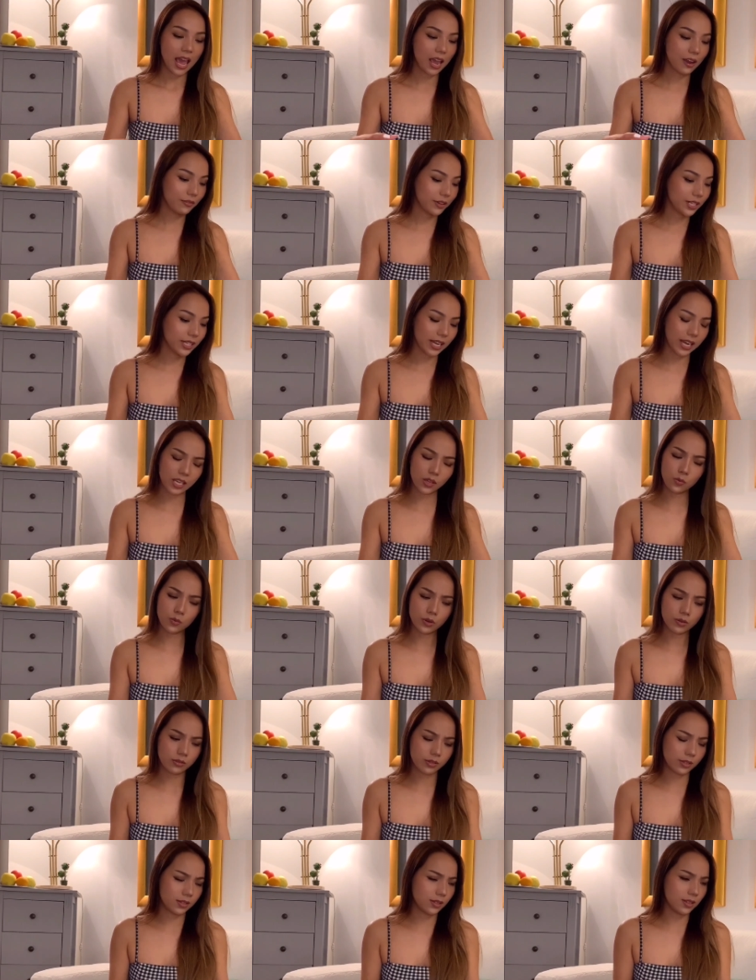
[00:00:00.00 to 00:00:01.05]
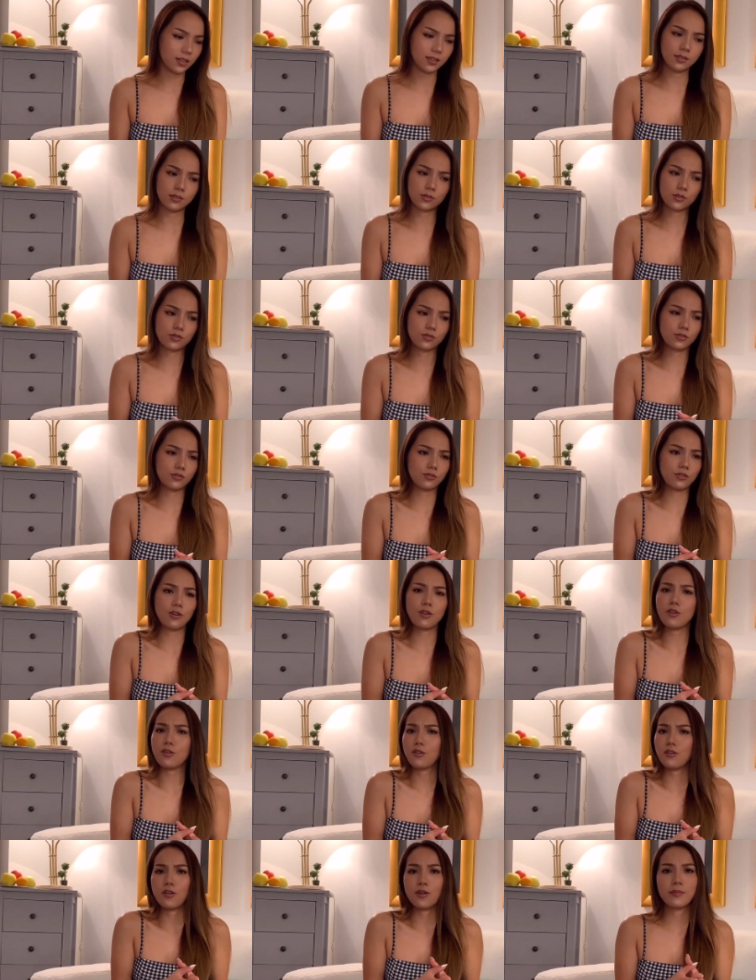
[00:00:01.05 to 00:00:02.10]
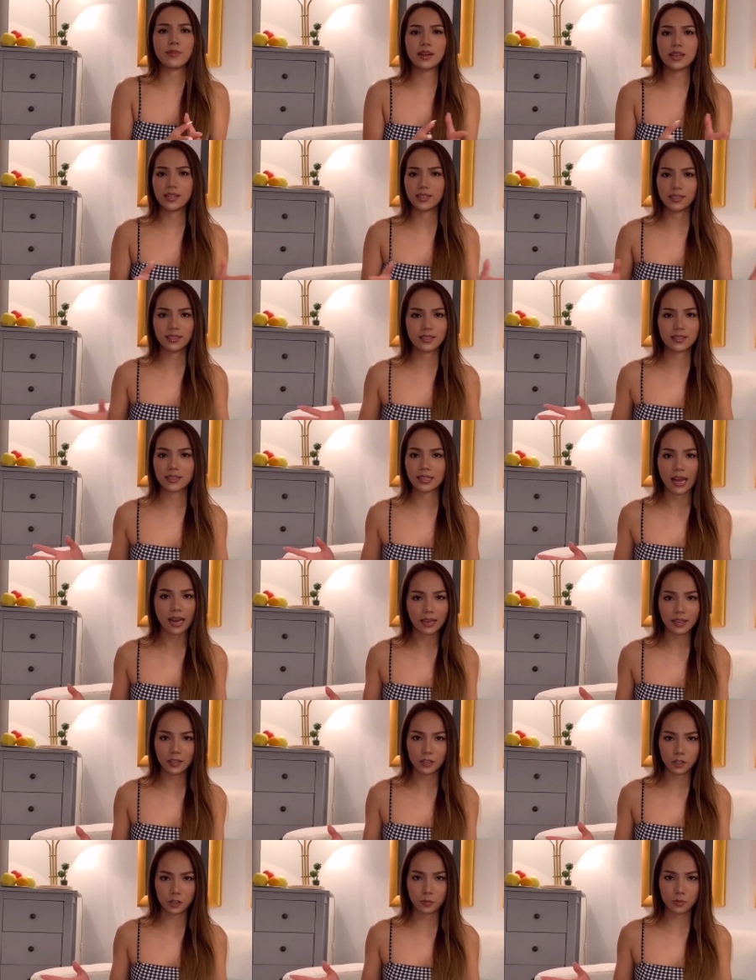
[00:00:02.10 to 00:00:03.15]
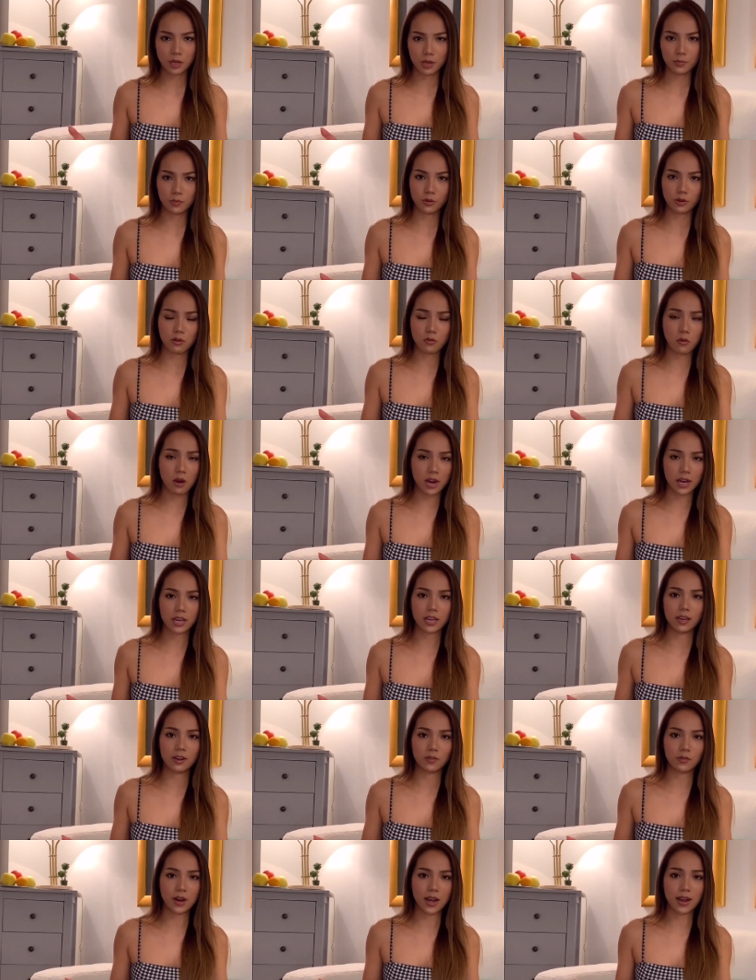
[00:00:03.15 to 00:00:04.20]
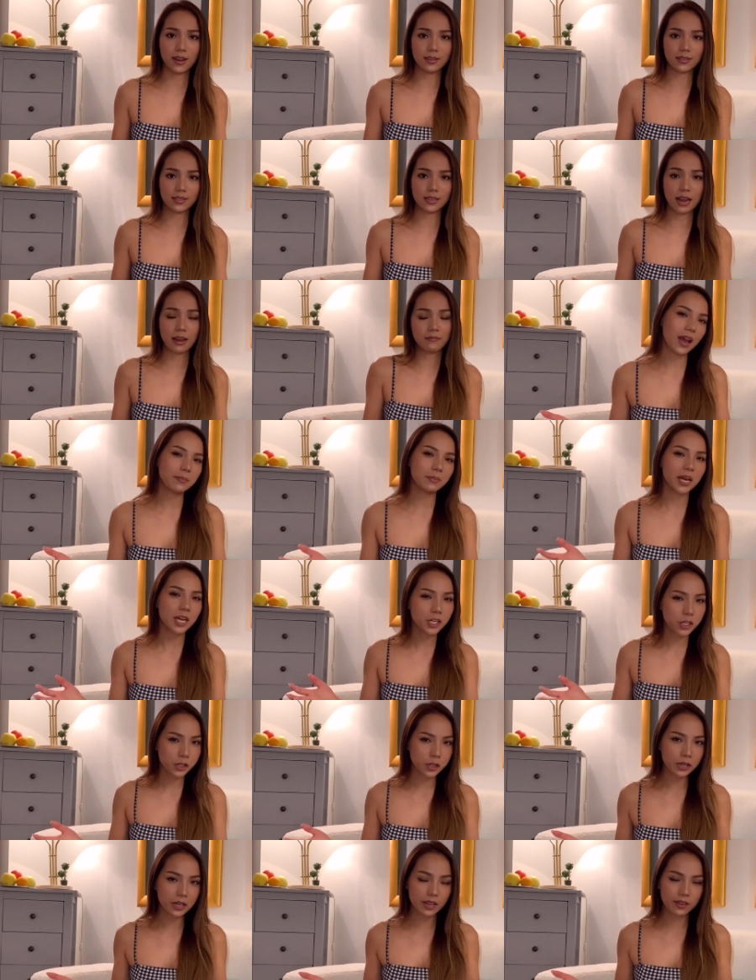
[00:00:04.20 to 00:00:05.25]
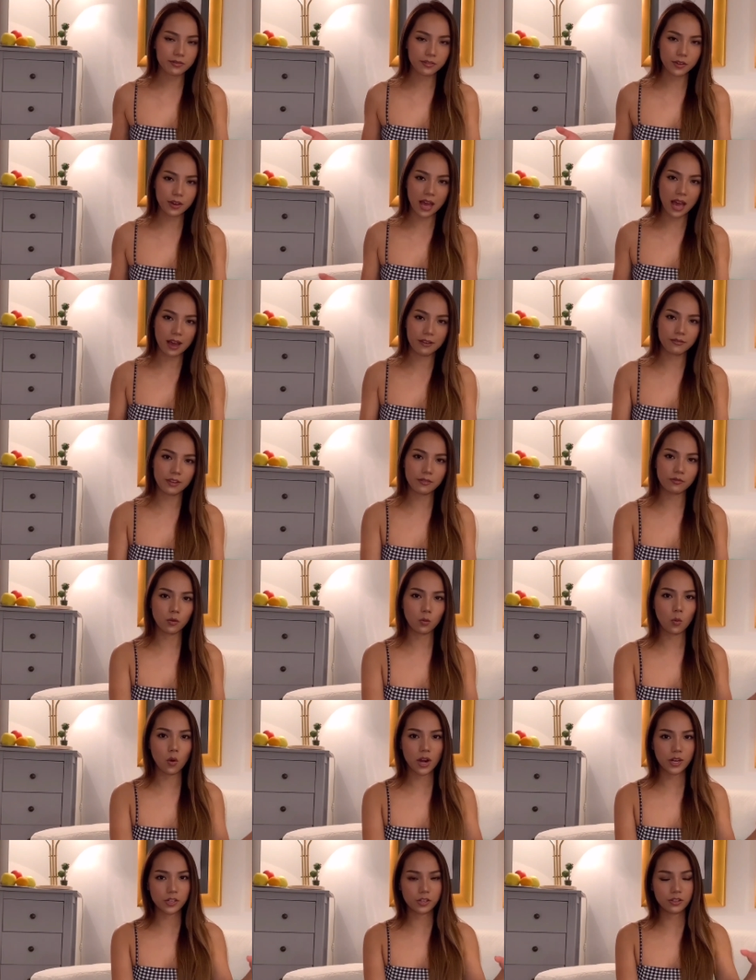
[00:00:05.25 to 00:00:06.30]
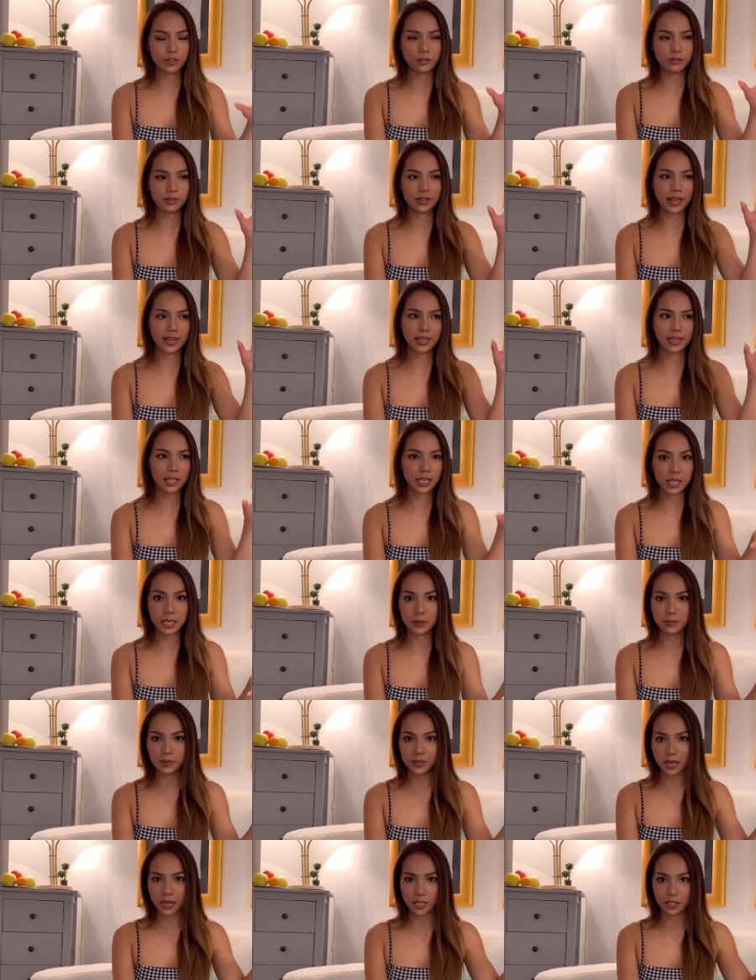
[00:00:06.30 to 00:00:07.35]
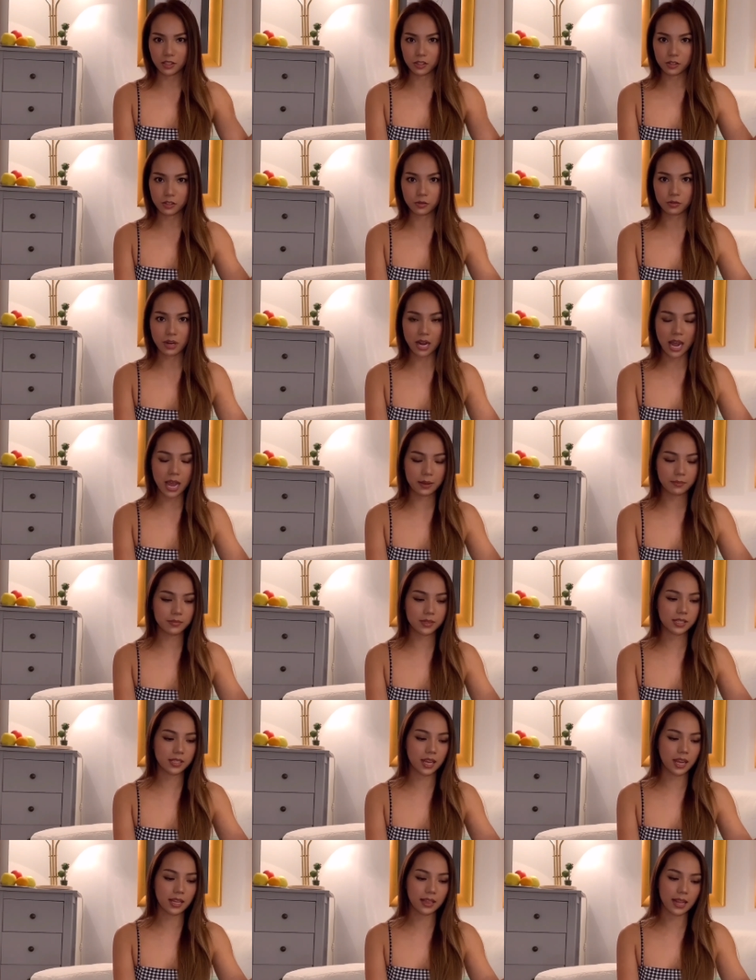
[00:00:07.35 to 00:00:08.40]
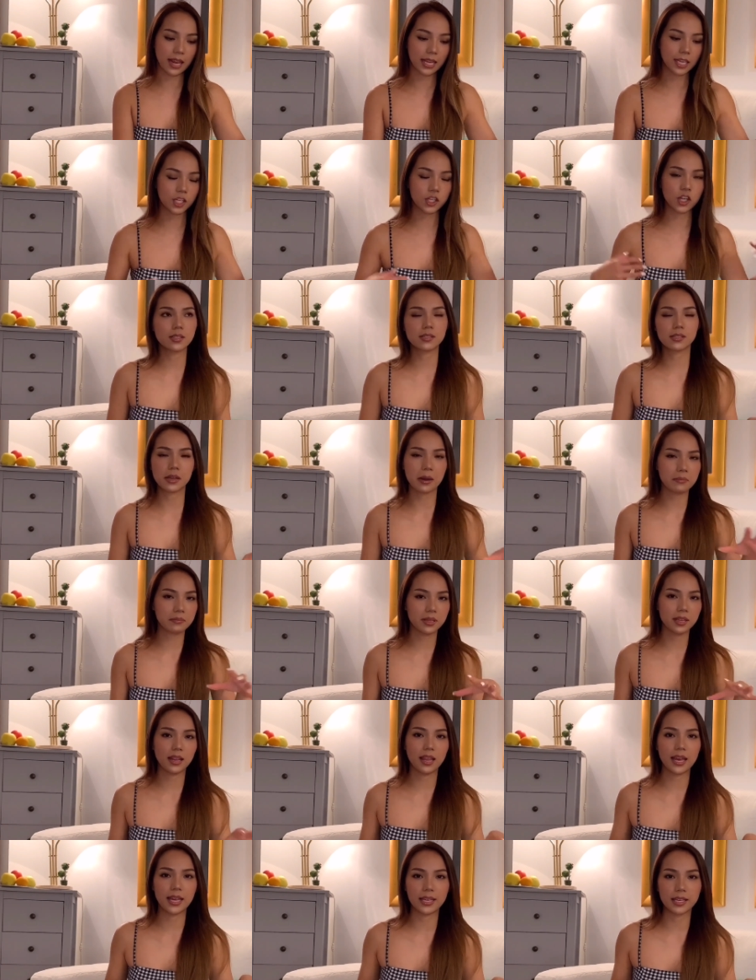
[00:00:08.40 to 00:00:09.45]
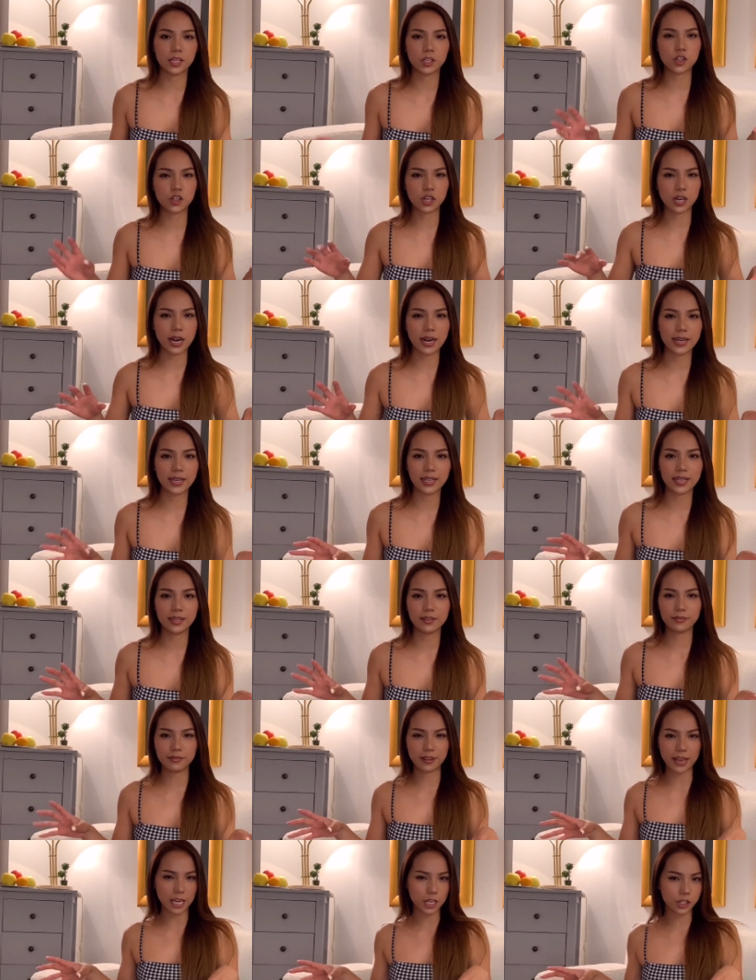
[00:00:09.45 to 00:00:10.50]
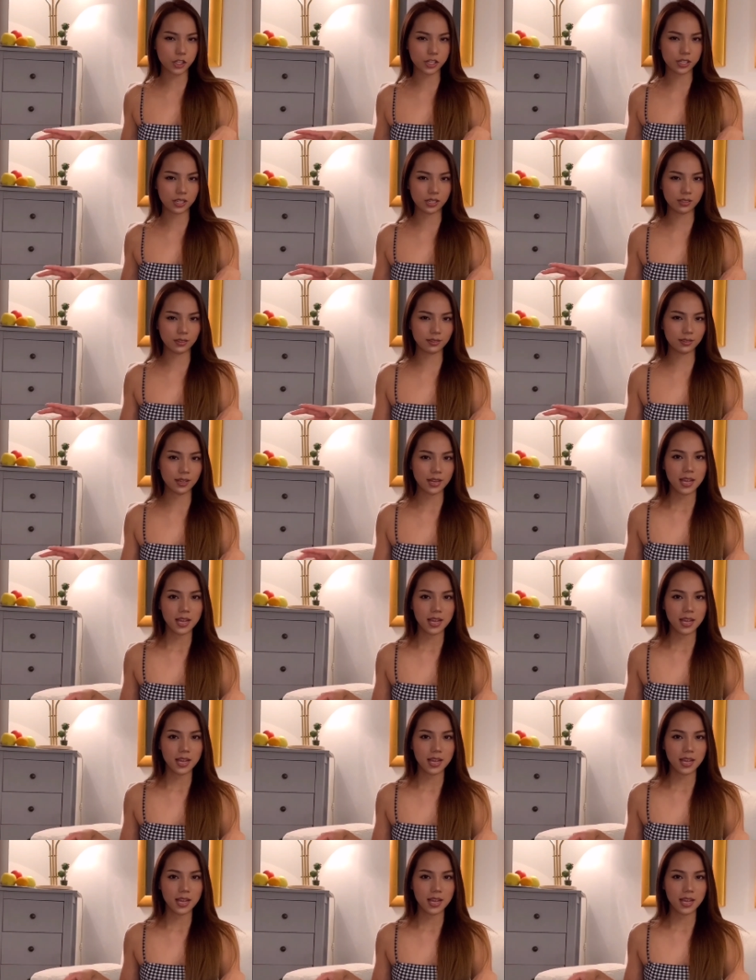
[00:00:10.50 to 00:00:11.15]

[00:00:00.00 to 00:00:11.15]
every day you will see so many stylish people walking around. I'm not sure if you have ever watched those like clips on Instagram saying like something like China fashion